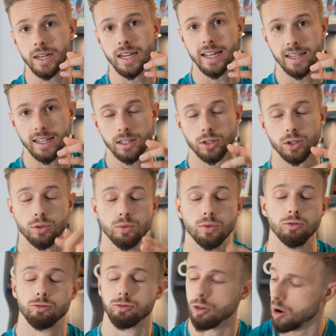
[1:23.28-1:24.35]
needing to
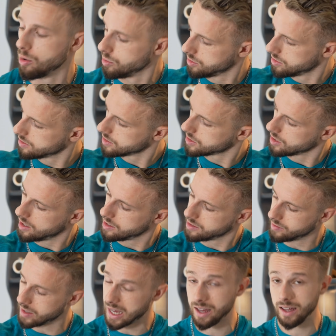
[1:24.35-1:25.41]
grow to the size of
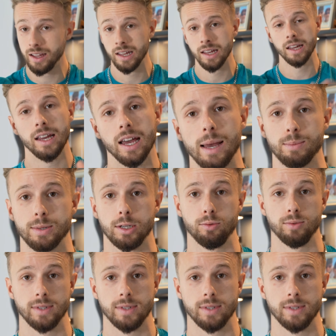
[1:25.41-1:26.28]
a absolute